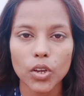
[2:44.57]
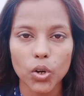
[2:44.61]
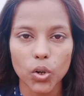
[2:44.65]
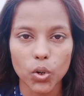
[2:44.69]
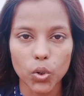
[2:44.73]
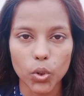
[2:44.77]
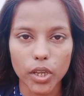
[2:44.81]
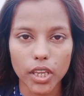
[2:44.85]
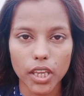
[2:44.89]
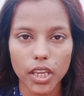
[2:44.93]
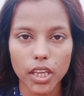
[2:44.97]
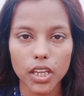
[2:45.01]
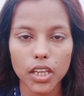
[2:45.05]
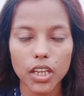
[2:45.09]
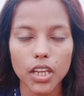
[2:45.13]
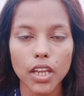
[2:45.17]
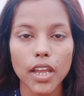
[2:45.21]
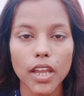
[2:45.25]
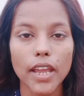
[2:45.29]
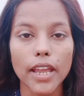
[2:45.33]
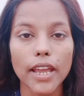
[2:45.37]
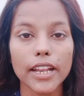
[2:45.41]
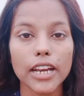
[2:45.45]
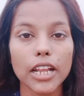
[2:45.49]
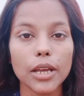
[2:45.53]
Okay,
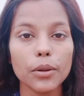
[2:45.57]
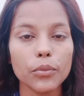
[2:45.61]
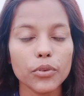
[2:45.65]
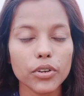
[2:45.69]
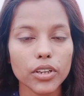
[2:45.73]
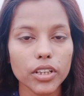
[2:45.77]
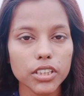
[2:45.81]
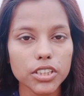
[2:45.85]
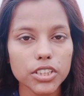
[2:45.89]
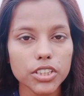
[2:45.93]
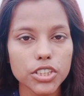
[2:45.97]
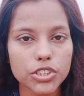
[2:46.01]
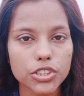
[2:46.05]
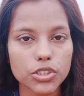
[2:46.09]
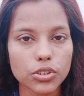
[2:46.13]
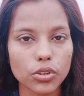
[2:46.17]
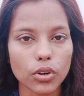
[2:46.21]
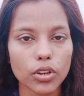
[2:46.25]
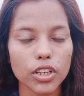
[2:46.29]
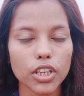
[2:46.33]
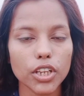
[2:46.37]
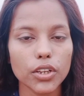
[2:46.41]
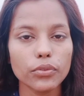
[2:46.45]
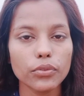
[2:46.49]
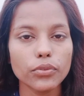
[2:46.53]
and I'm really sure
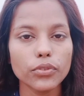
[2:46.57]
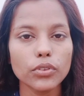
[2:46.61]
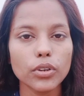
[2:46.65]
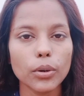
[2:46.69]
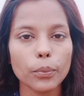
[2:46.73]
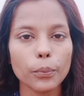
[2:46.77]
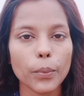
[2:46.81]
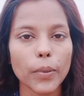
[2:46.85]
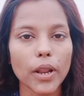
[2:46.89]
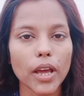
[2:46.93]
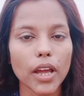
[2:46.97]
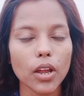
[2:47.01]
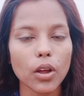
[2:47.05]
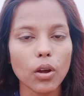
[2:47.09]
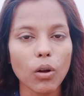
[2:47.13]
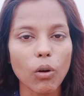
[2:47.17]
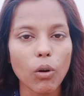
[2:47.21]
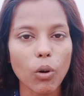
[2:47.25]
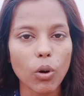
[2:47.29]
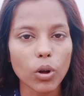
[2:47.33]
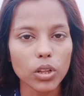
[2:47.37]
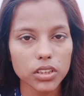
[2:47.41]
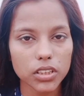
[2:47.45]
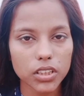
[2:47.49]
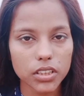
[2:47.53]
if you apply
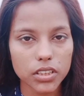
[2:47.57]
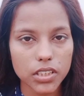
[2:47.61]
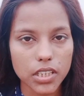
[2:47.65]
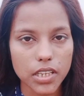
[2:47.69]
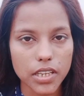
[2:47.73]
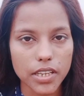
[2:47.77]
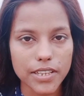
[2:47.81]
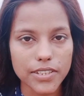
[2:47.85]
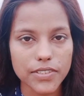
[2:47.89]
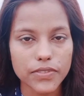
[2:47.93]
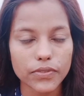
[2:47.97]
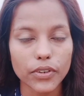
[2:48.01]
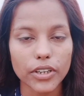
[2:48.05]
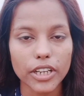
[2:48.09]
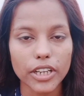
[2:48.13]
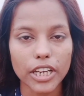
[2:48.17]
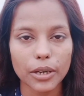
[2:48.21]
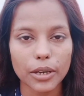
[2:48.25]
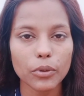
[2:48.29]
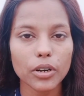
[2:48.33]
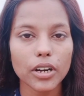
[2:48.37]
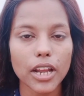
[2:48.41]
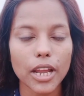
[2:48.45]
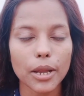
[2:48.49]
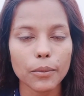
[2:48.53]
all the things,
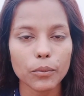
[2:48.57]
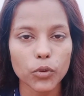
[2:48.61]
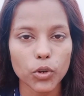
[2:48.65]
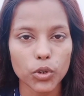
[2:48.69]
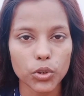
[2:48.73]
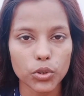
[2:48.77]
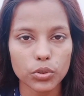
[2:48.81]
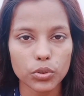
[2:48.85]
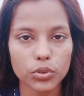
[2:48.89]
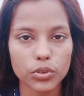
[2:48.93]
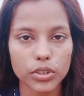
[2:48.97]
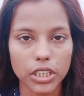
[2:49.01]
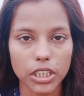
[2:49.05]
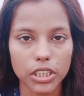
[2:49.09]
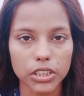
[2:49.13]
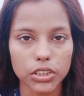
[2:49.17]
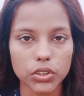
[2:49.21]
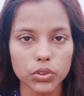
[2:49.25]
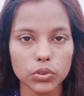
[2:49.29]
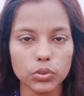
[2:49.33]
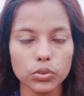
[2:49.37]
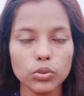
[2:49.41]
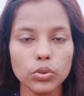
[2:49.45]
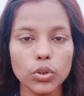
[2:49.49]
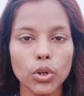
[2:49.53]
whatever I'm going to tell
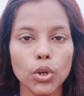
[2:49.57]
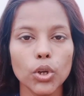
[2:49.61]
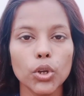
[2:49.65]
you,